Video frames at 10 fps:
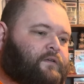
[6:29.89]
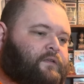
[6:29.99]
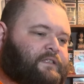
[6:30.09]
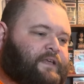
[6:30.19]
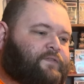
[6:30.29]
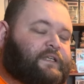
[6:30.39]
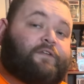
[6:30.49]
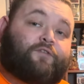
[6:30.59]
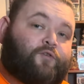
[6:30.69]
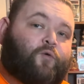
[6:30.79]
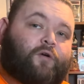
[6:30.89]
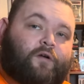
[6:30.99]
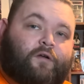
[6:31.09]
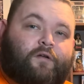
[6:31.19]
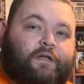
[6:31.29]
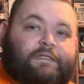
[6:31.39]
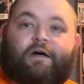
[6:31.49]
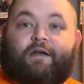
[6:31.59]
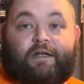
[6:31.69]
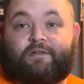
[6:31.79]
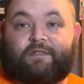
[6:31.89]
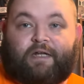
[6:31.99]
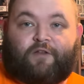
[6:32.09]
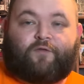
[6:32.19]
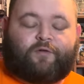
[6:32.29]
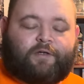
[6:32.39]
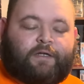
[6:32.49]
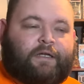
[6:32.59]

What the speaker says: 17th Door. It's a haunted house in California.